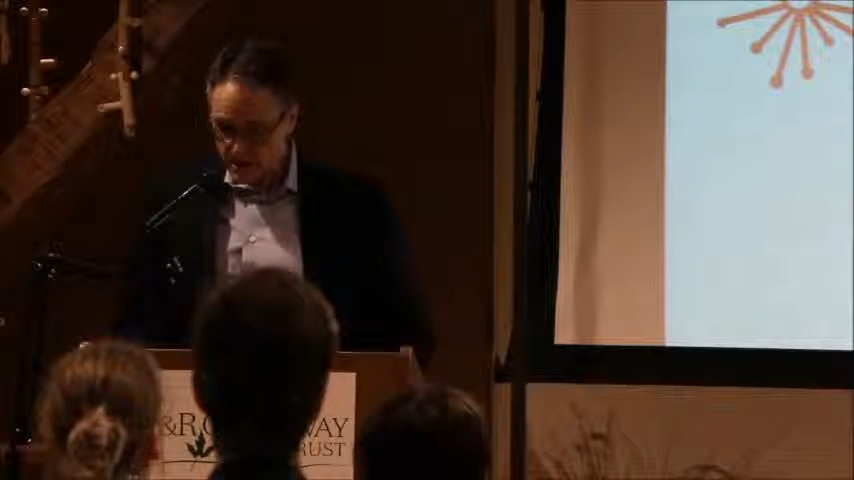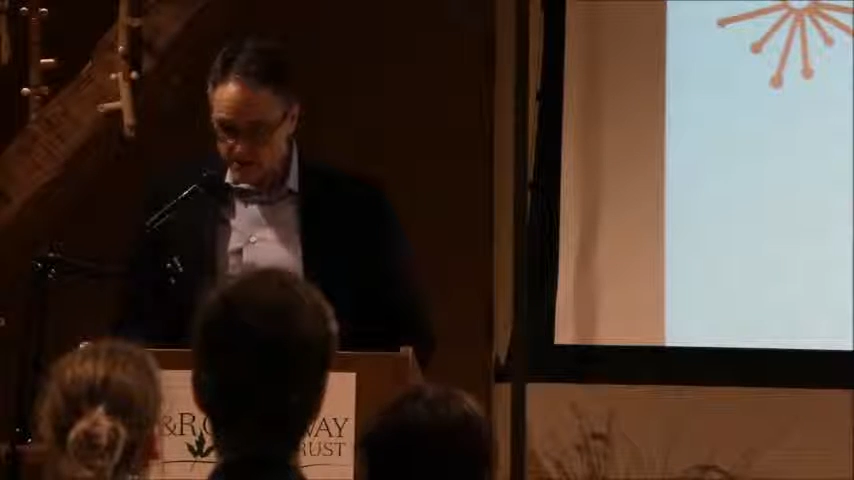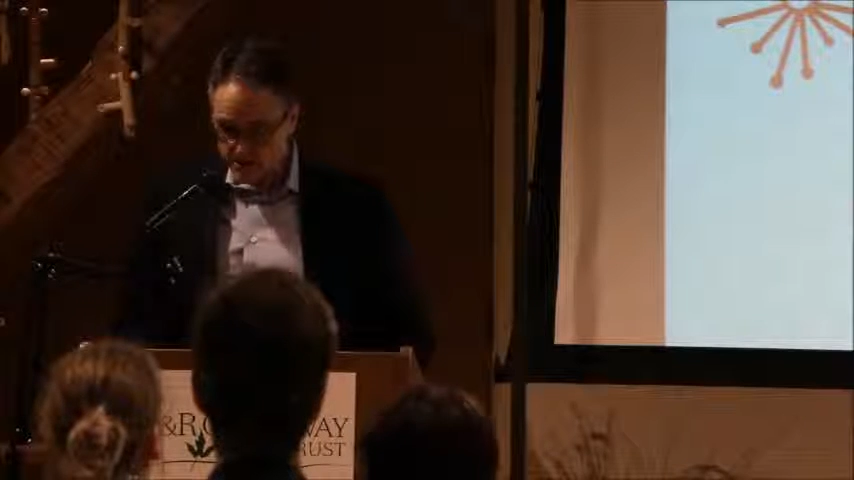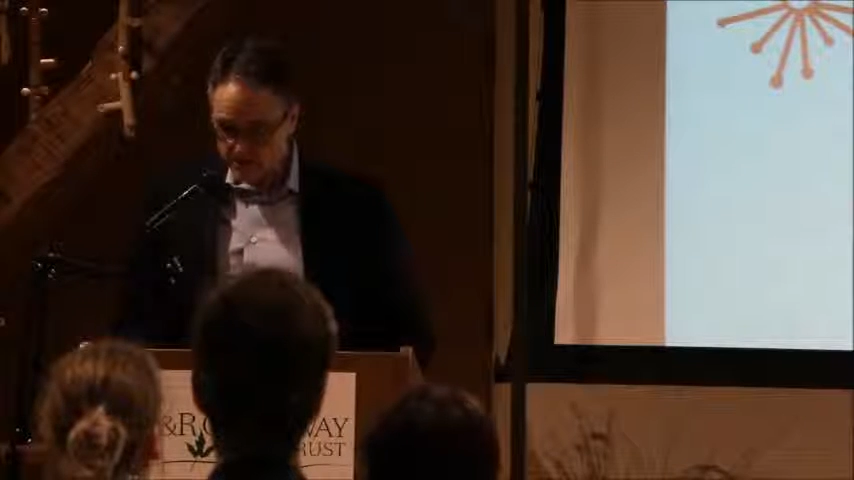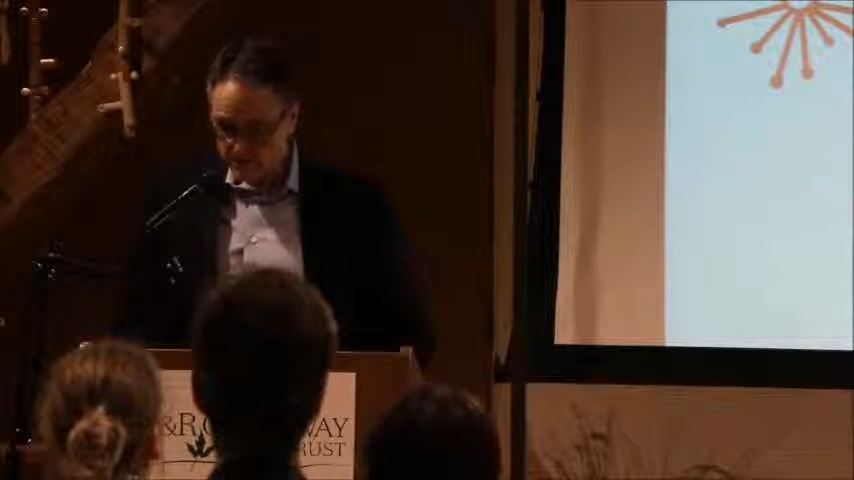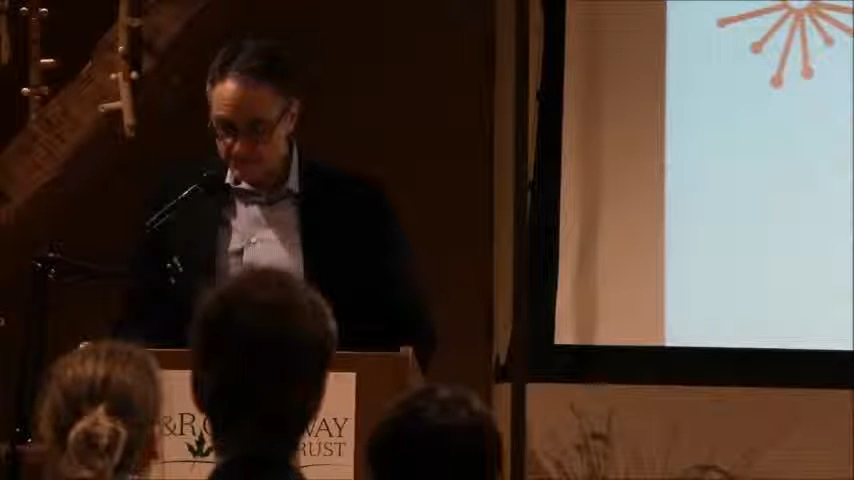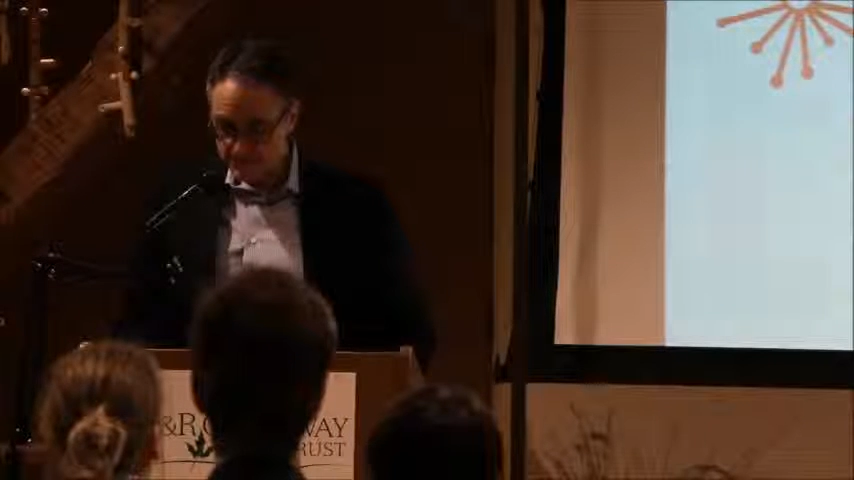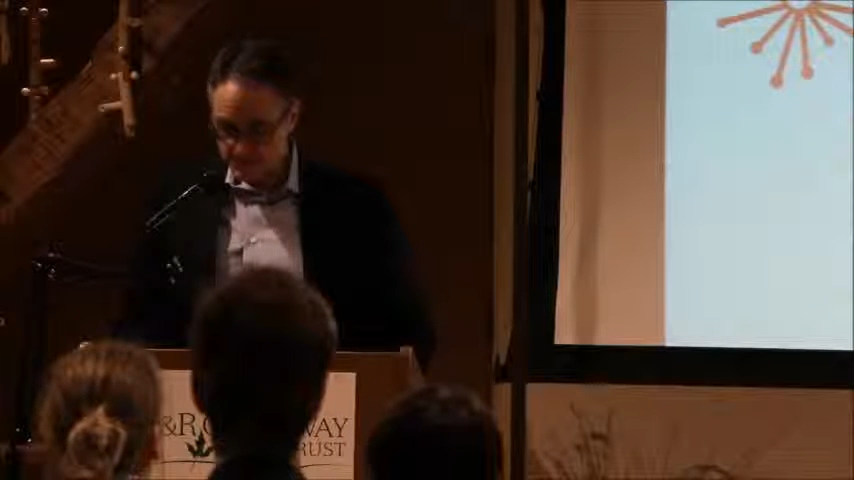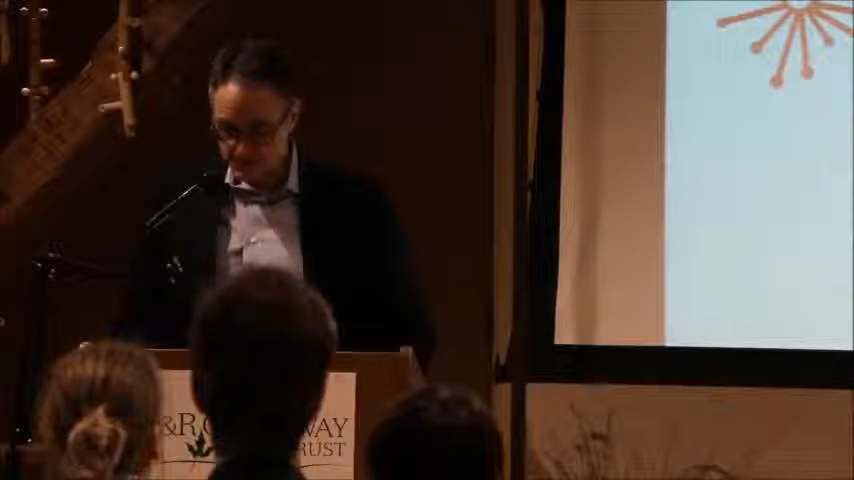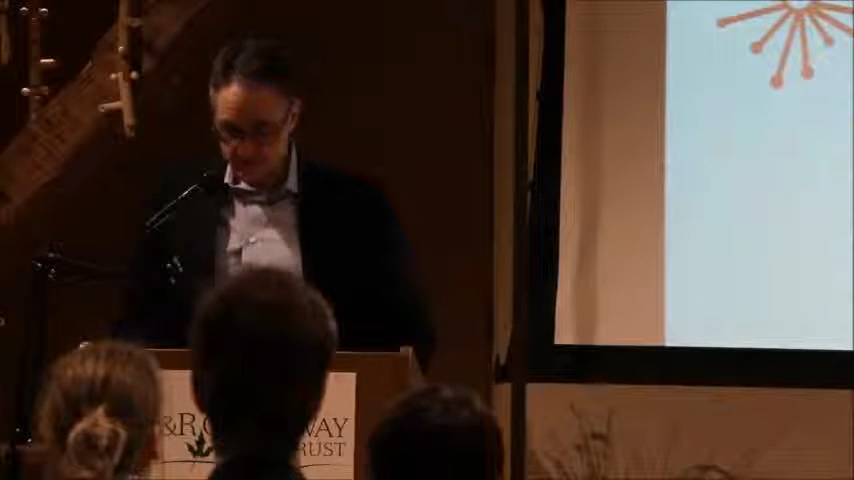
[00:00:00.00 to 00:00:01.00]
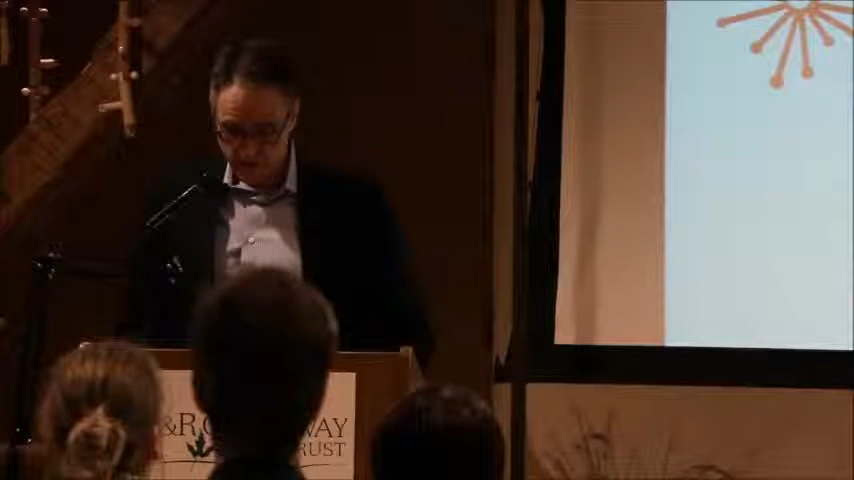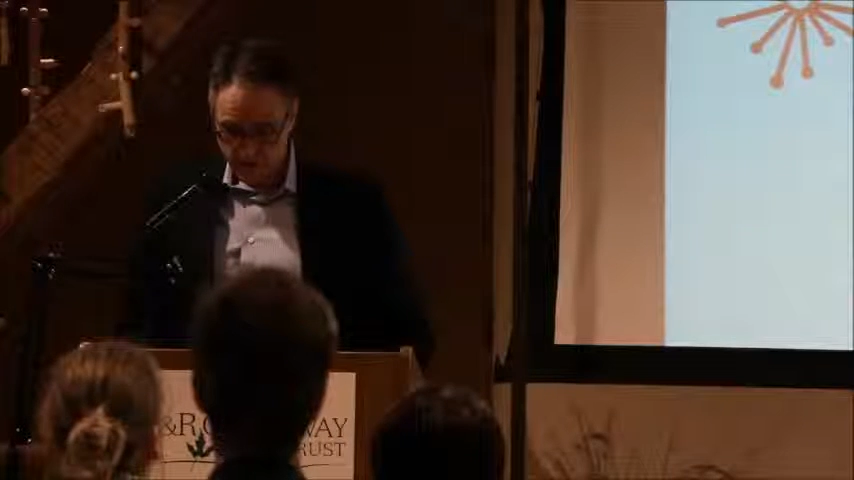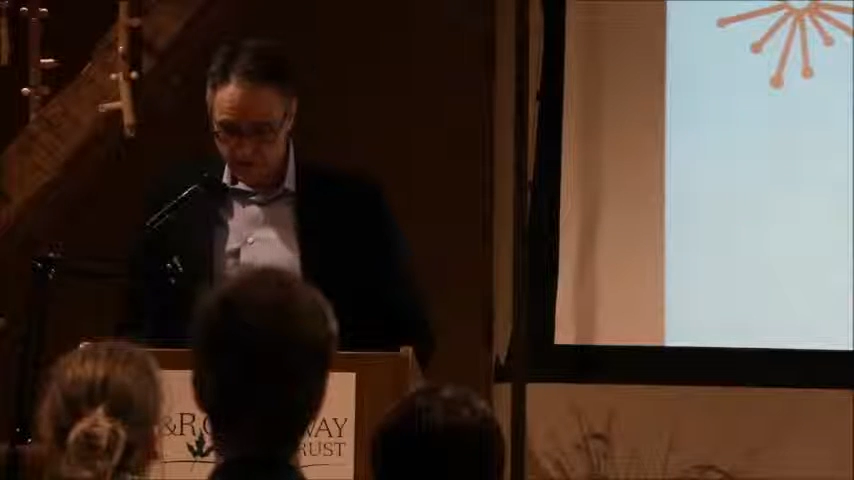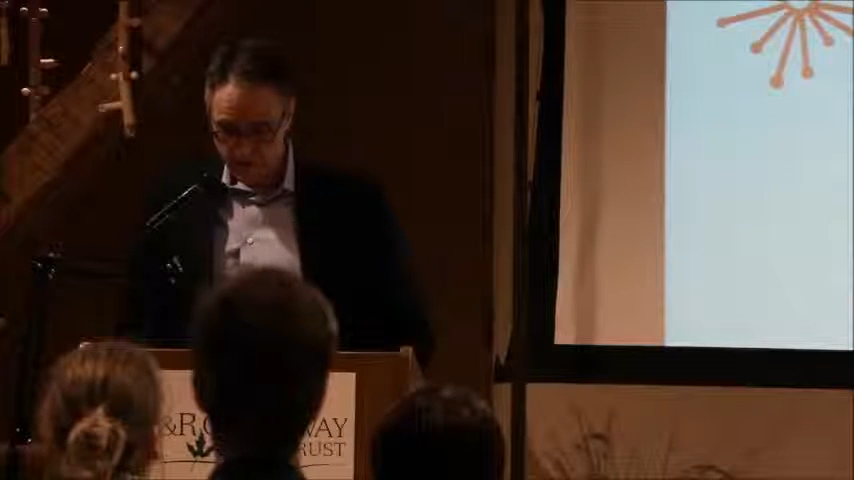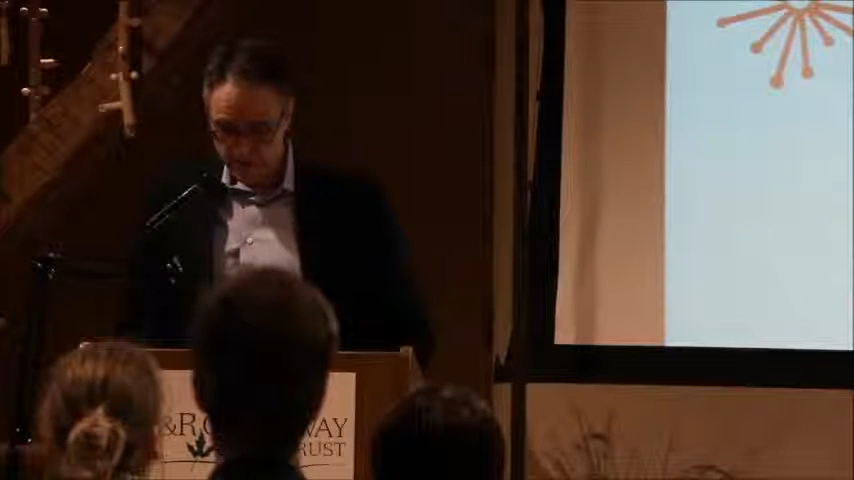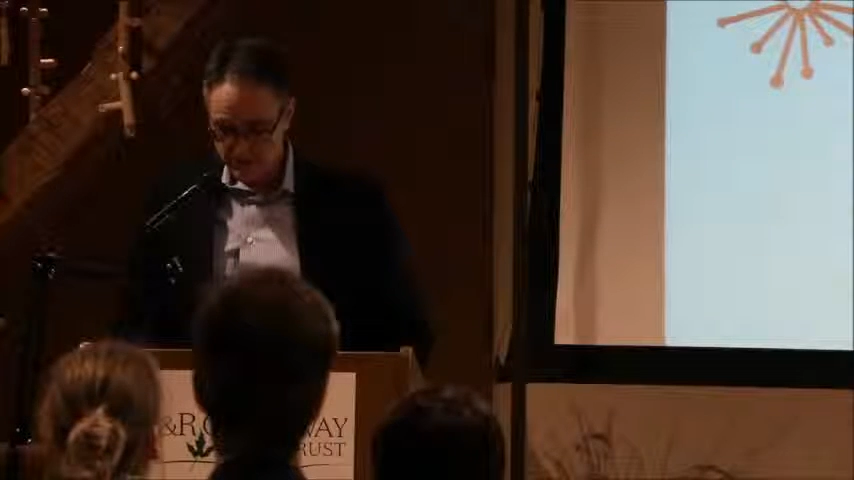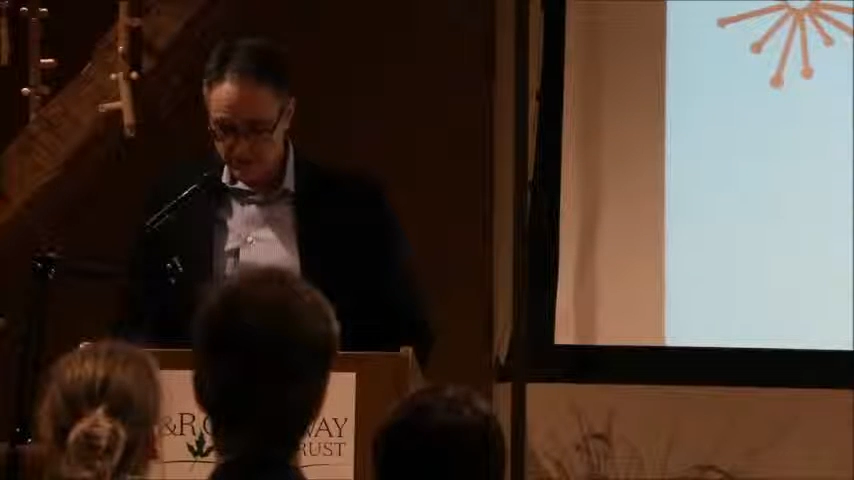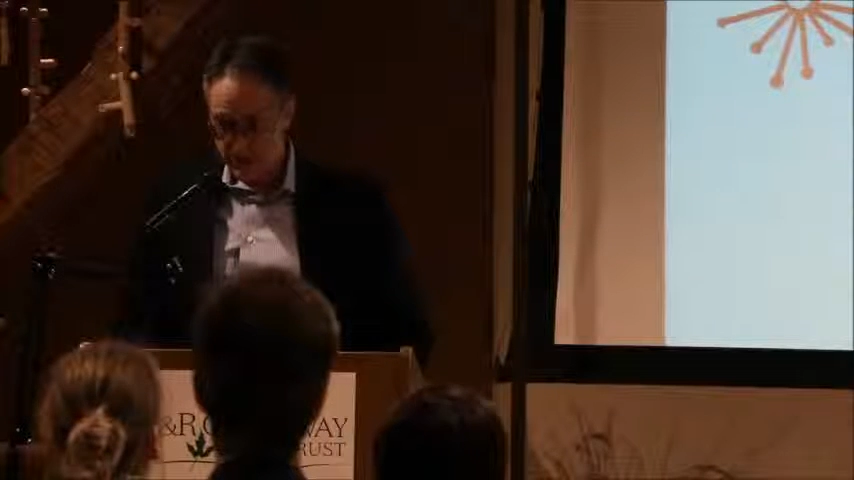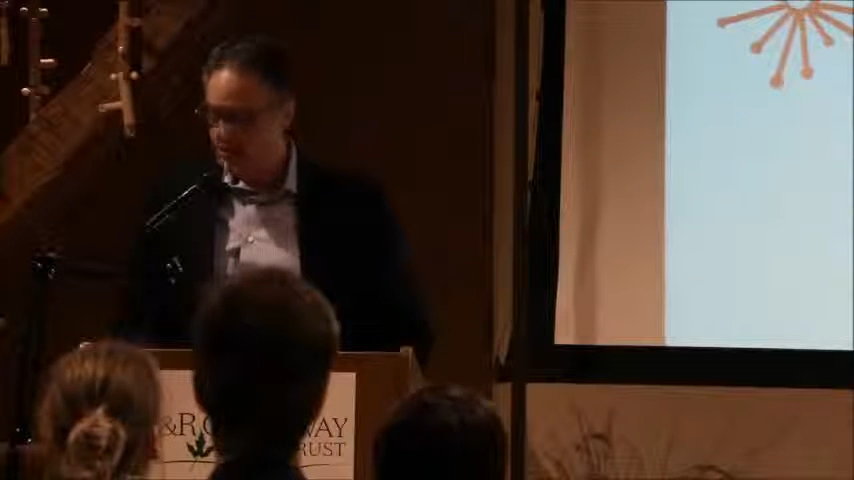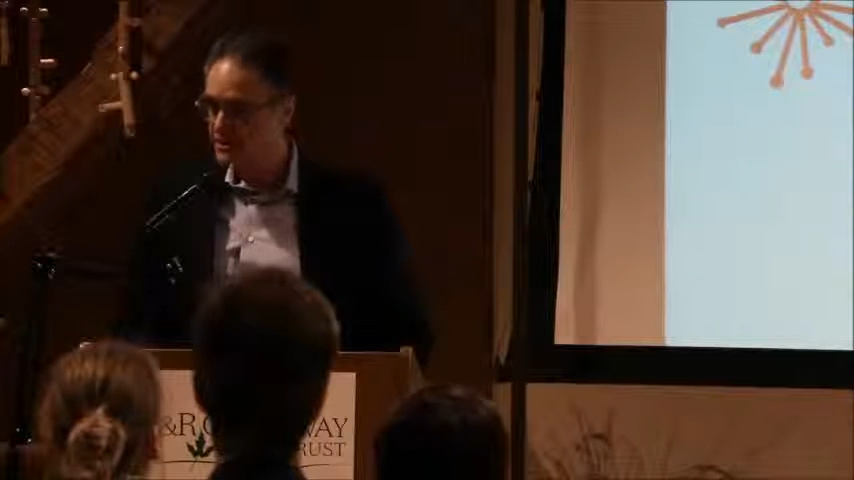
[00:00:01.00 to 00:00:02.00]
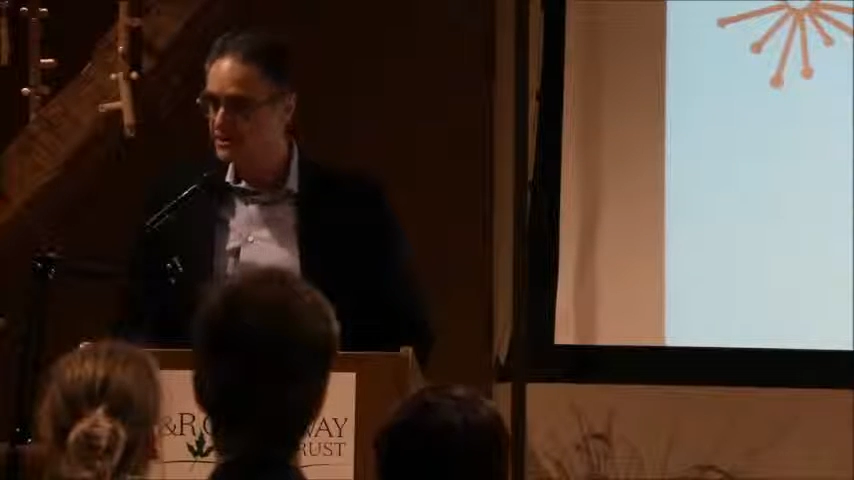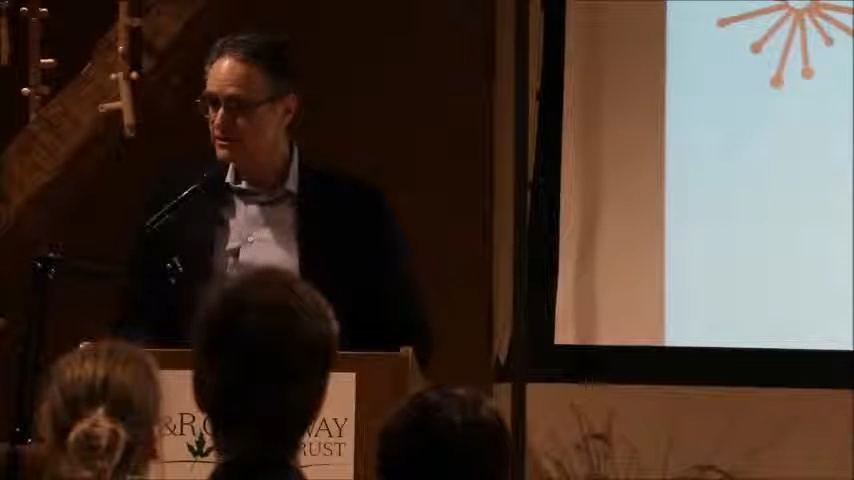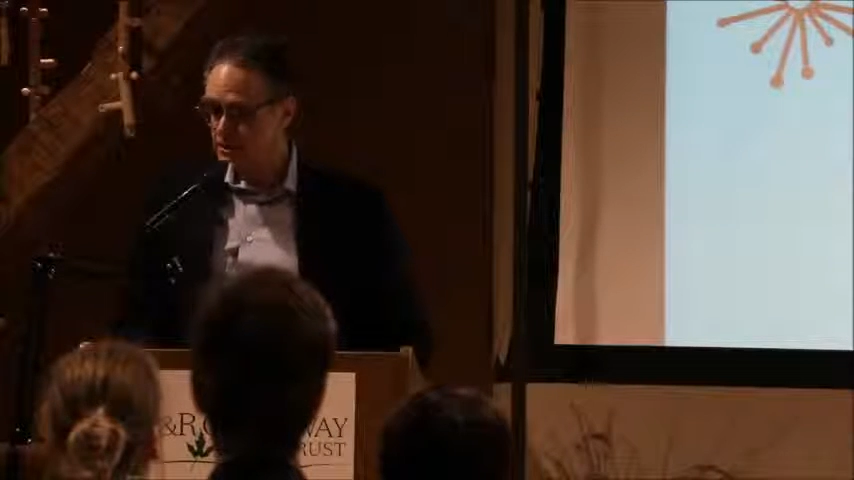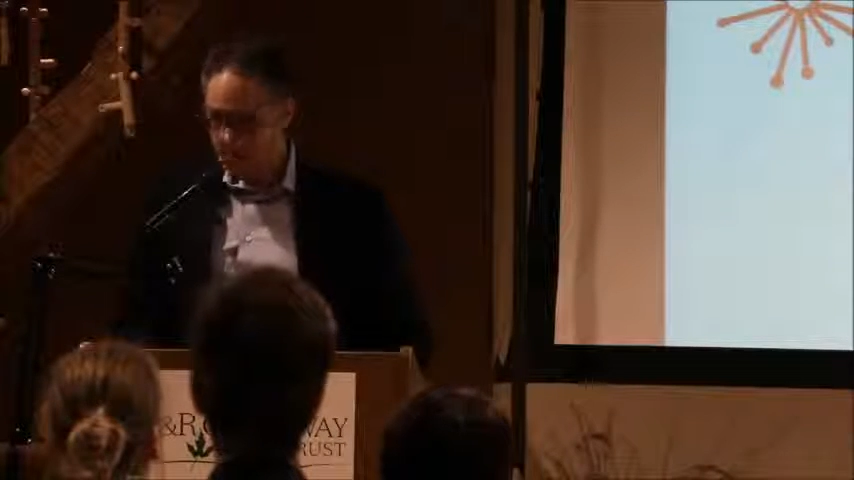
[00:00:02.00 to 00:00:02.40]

made smoother by PLC,